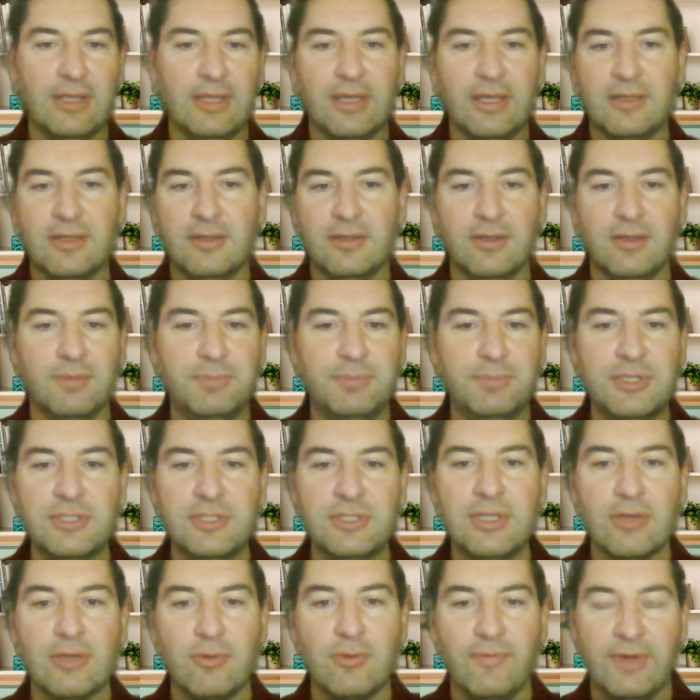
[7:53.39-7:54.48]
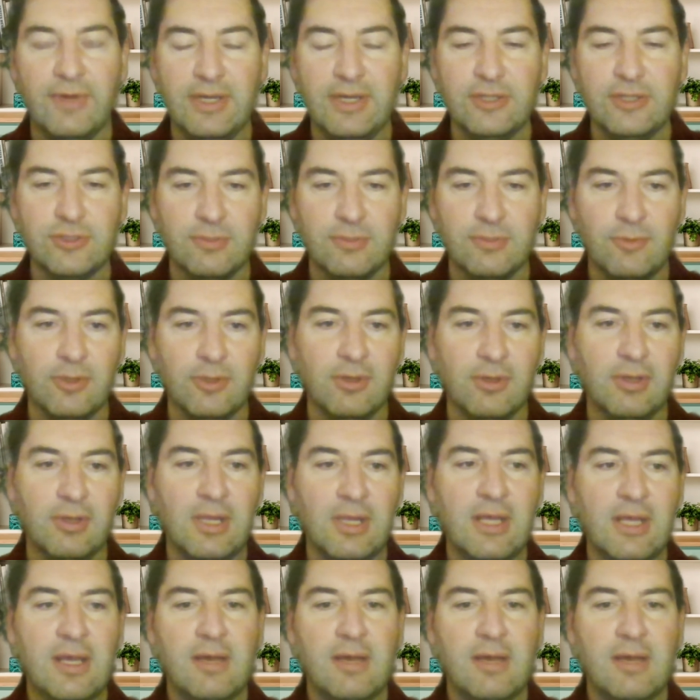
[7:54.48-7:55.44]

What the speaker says: like pitch deck or financial model,